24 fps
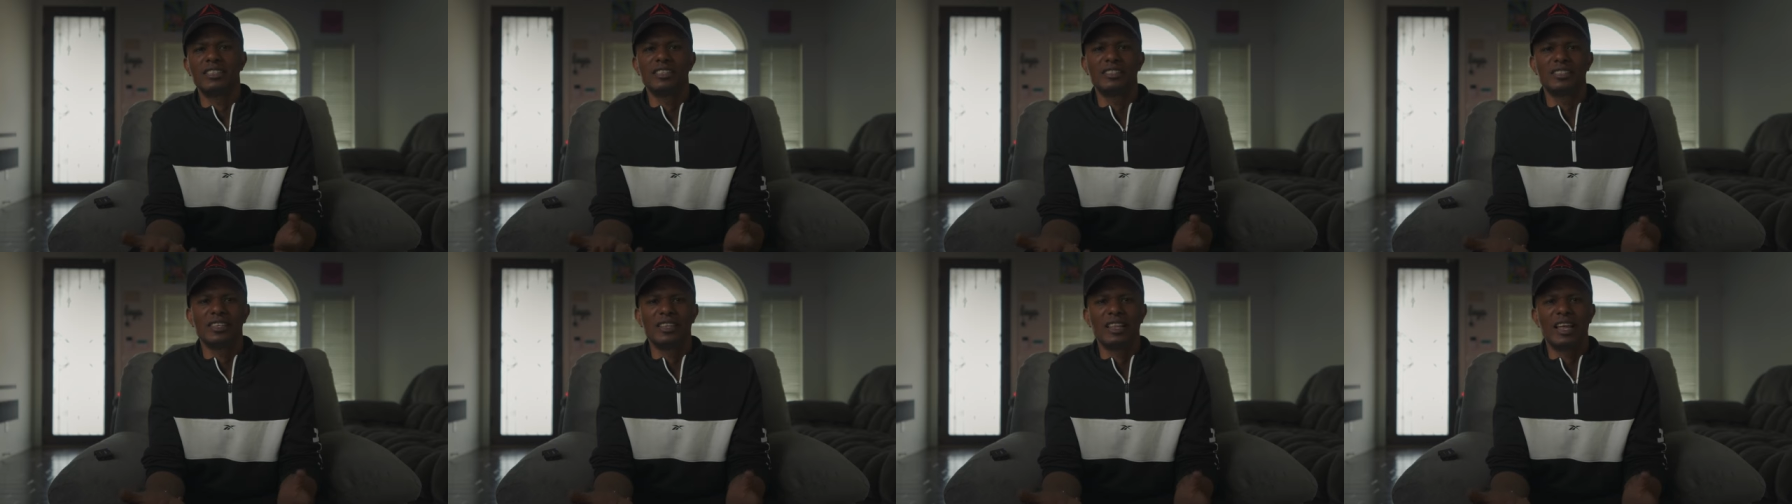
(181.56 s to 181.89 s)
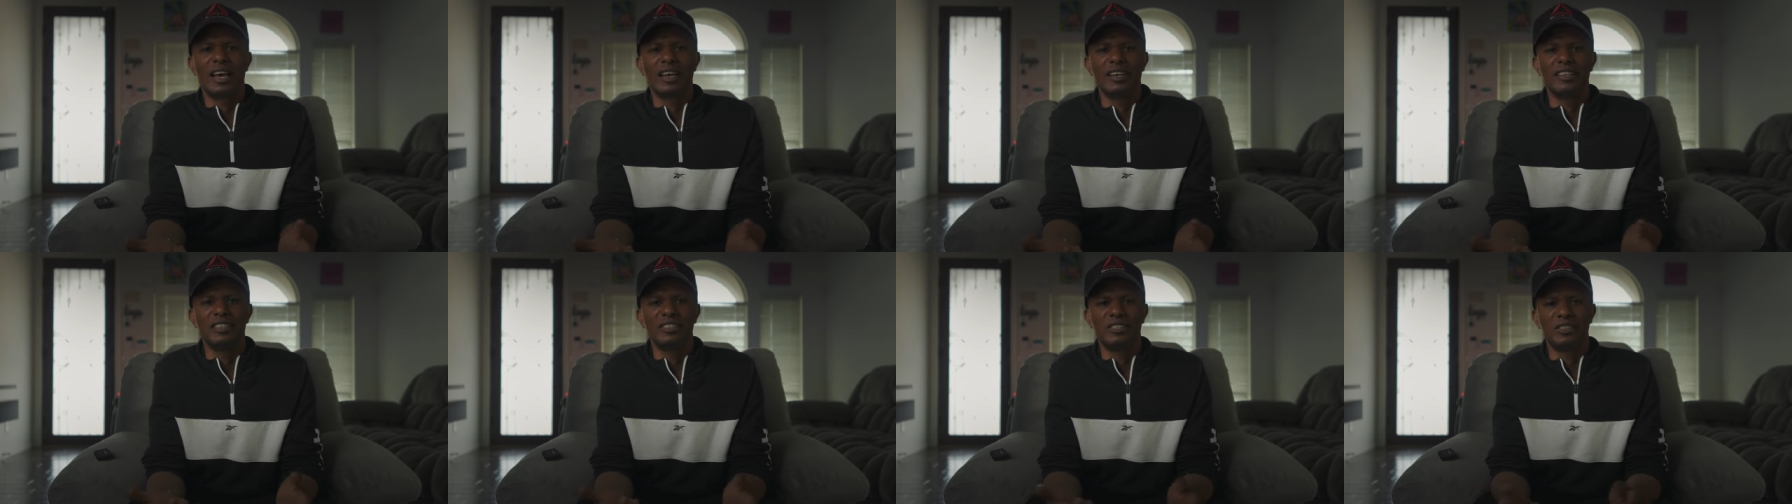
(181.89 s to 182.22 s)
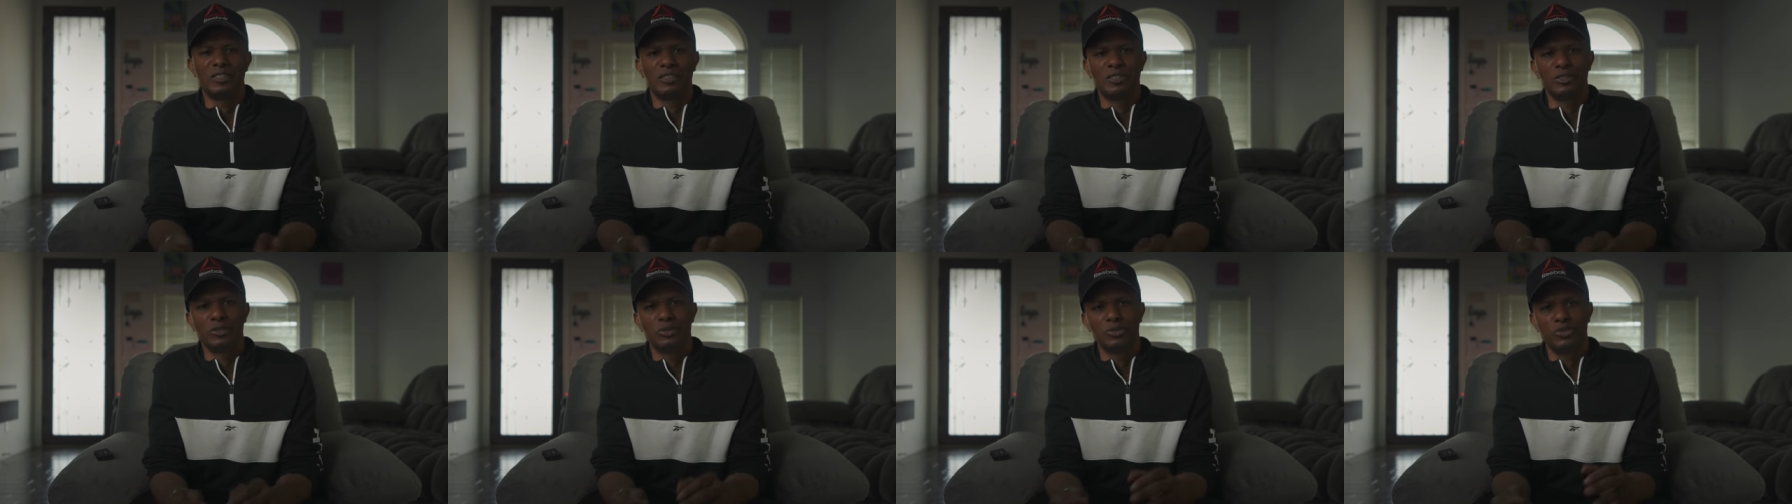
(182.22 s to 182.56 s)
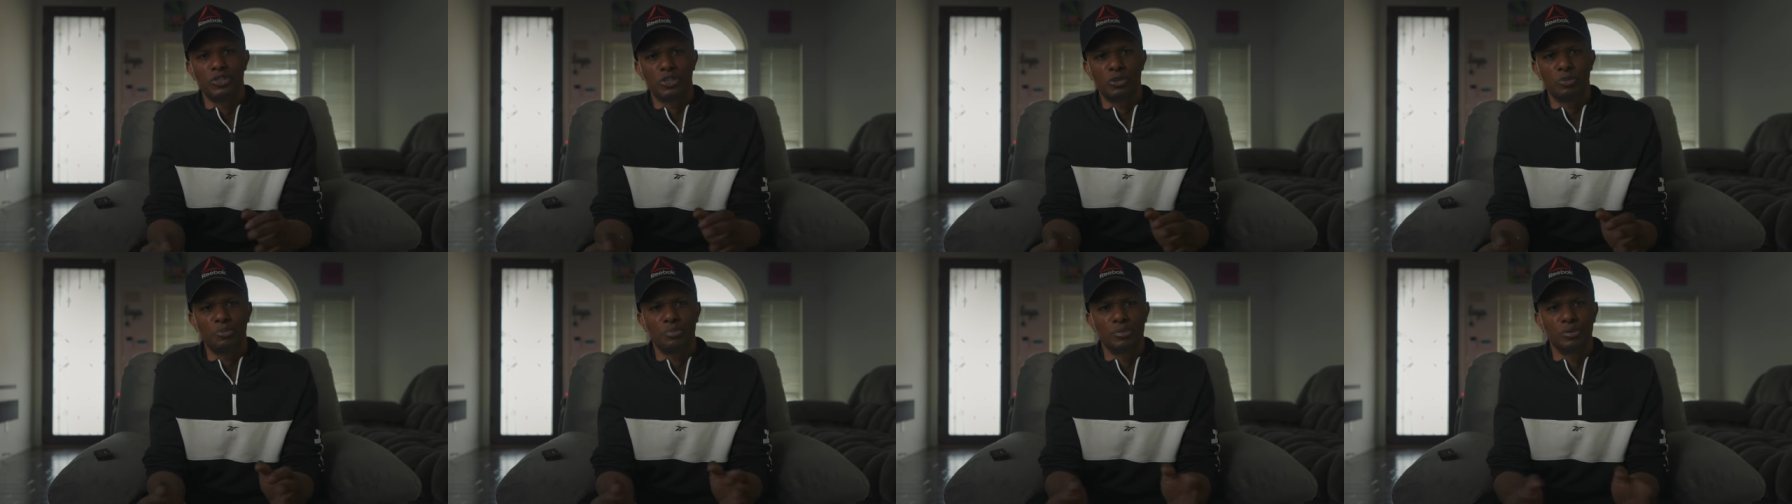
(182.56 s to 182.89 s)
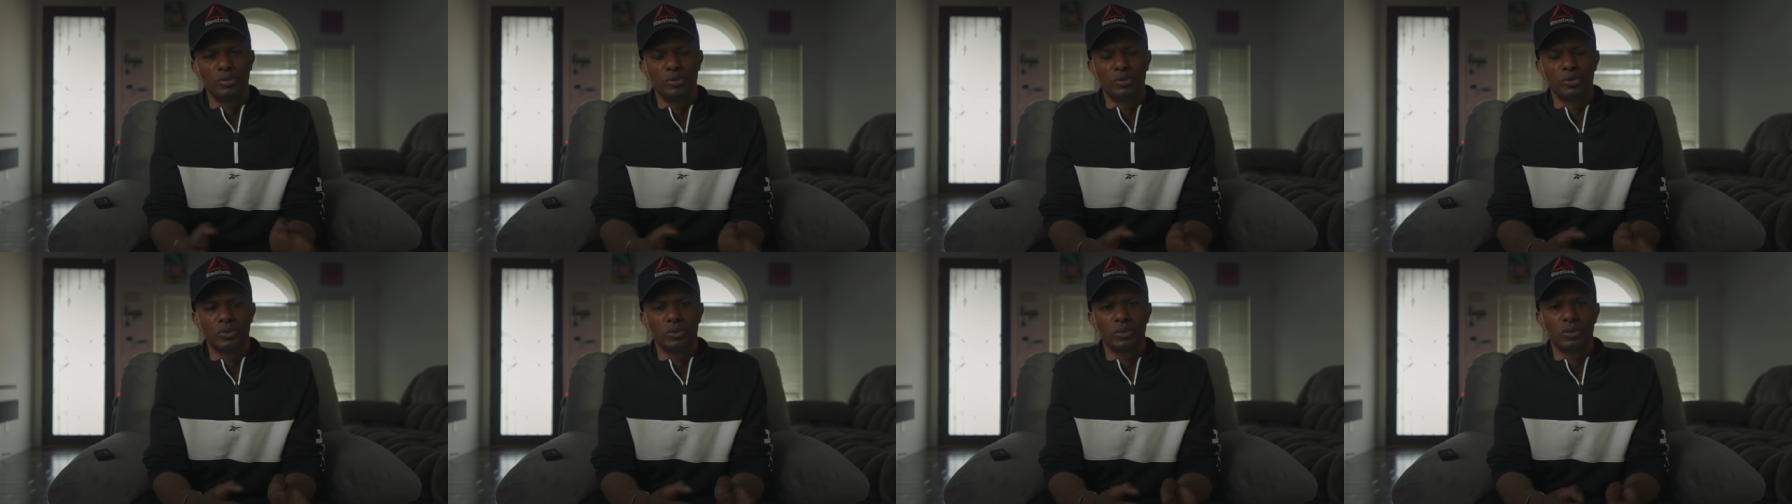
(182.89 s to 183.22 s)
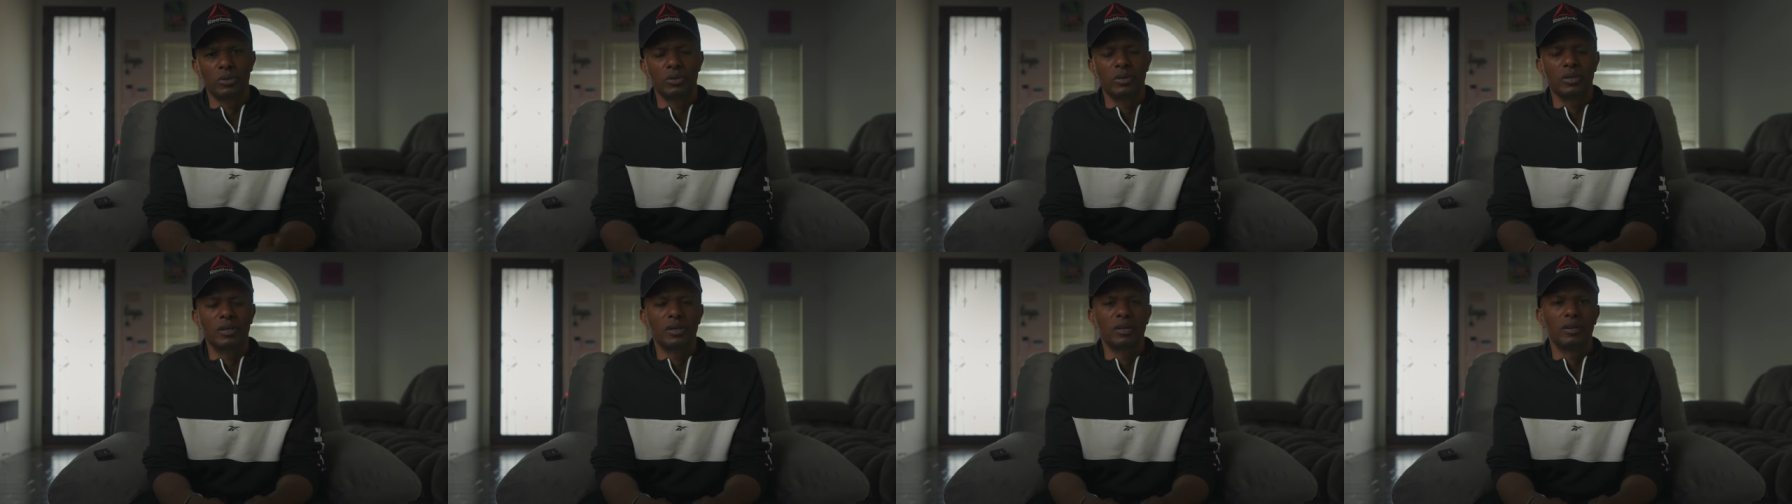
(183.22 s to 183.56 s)
it's a lot easier. You just put
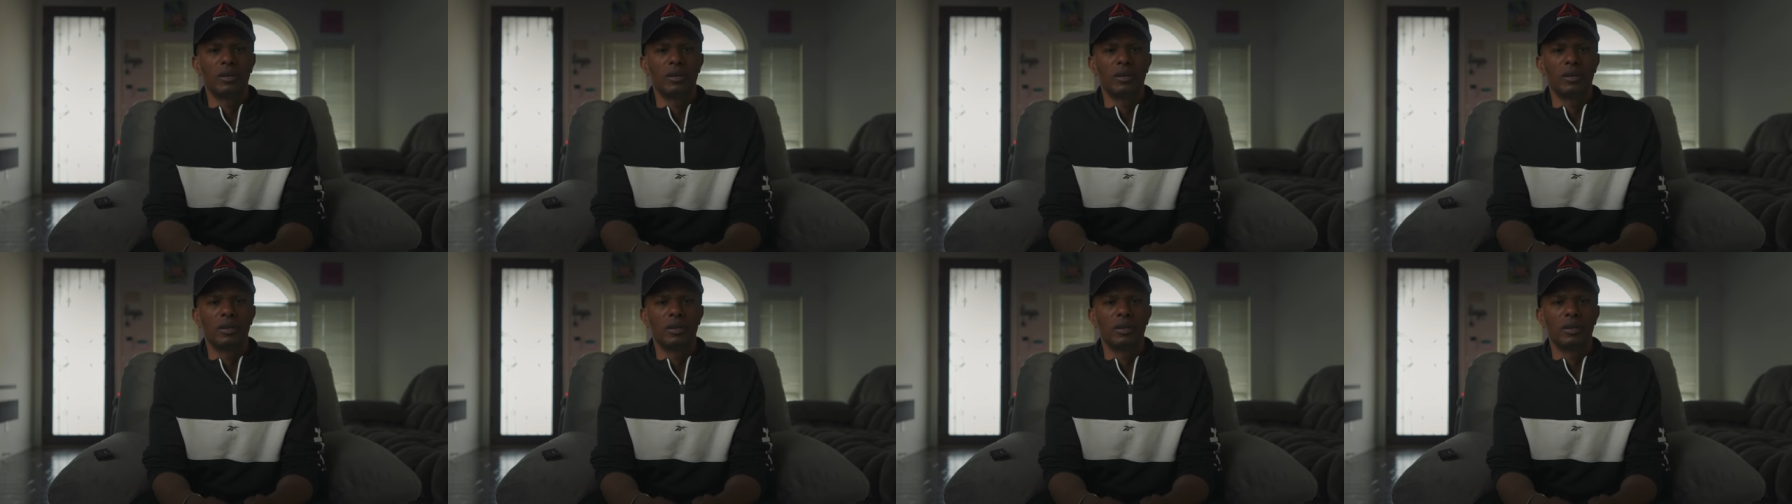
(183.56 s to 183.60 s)
your